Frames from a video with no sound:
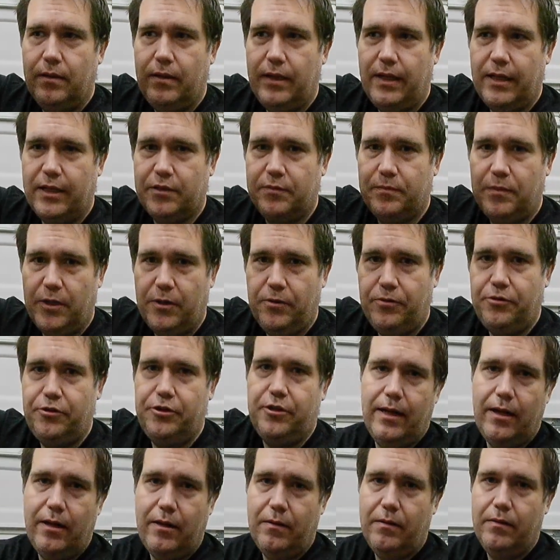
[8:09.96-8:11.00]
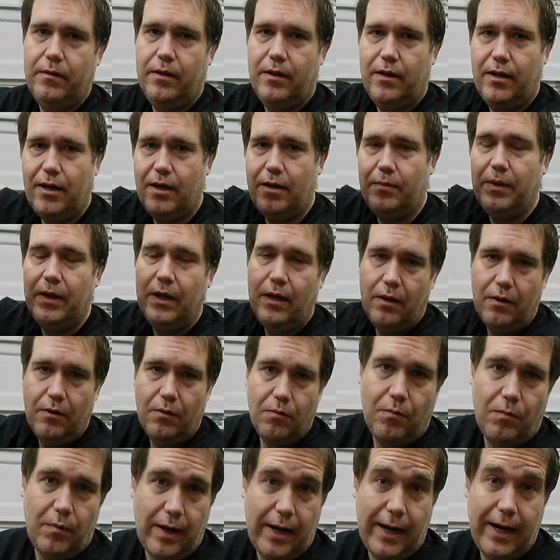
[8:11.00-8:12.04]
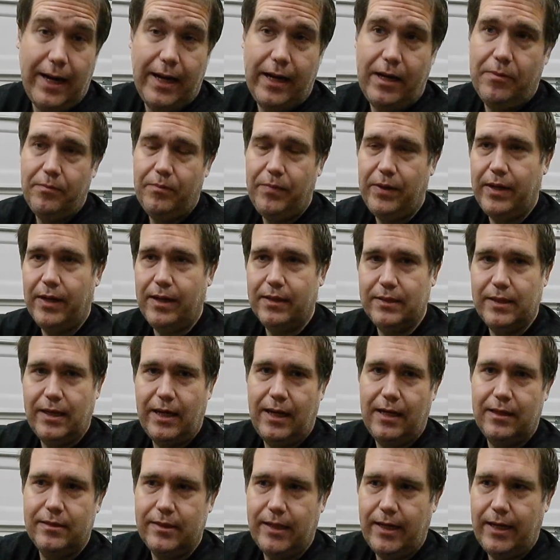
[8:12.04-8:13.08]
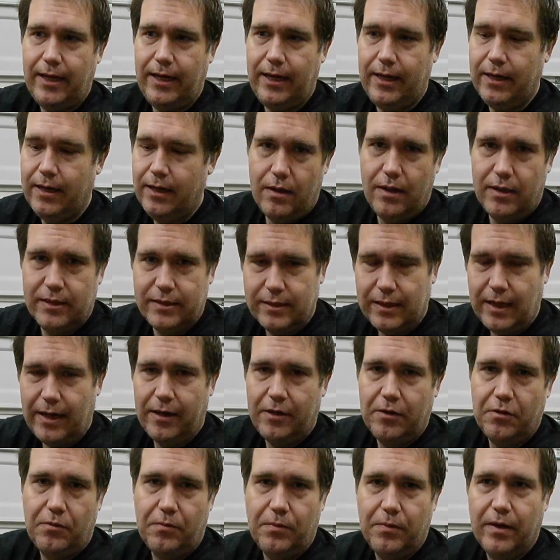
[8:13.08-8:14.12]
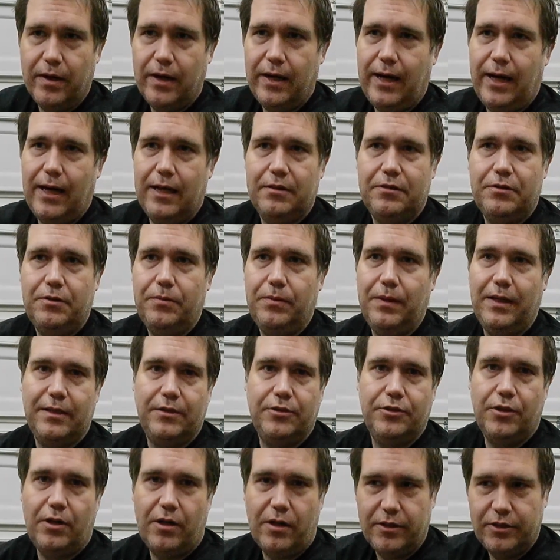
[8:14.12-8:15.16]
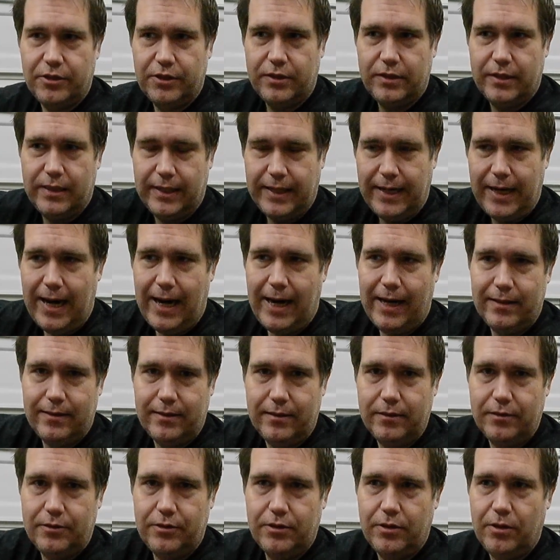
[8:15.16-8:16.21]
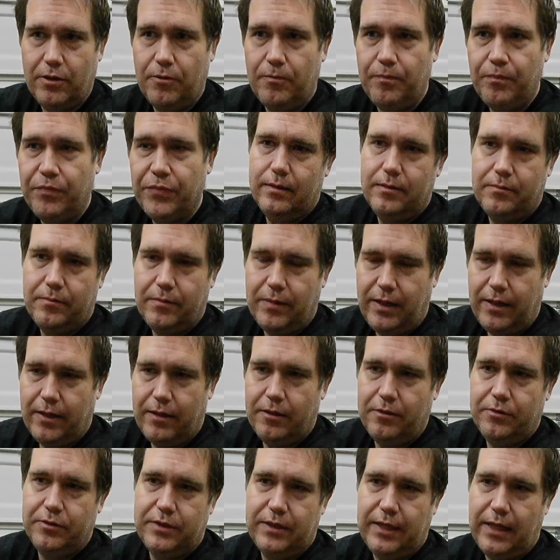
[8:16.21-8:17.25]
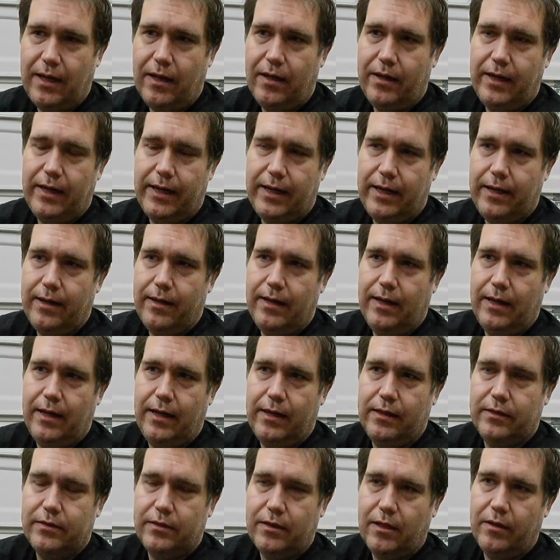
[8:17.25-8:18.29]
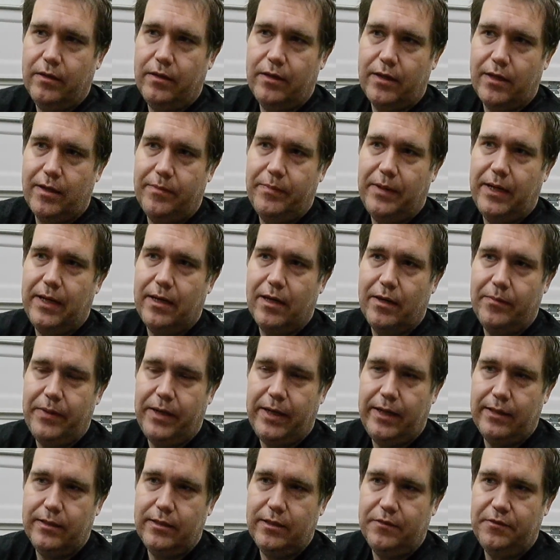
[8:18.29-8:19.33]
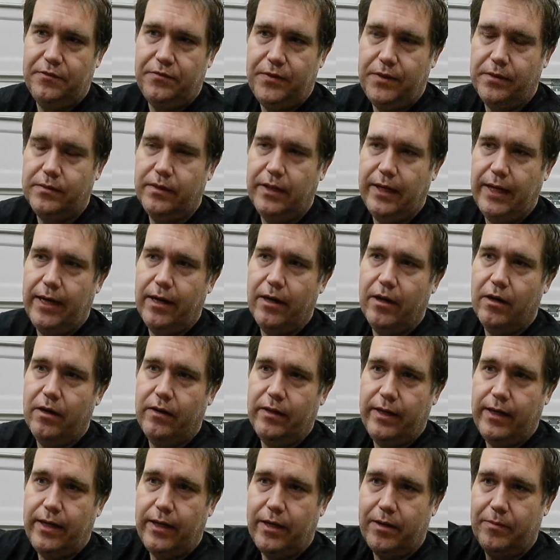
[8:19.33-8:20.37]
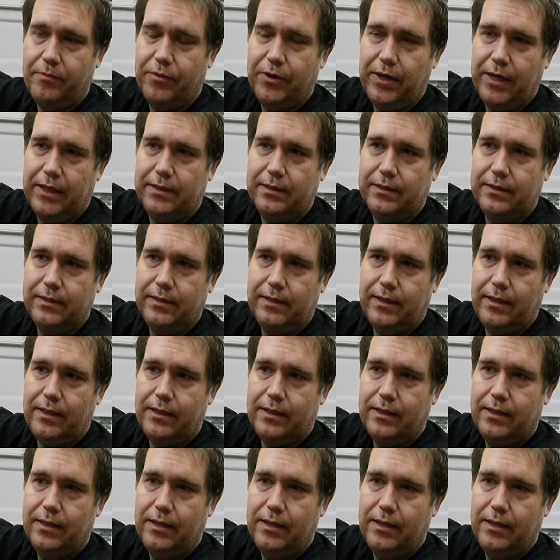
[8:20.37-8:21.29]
explosion down, up. Why? Because it has a, a cycle where it has to exhaust the gases. So when it goes down it get, and it's starting to come back up, it gets its fuel and air, and then it compresses it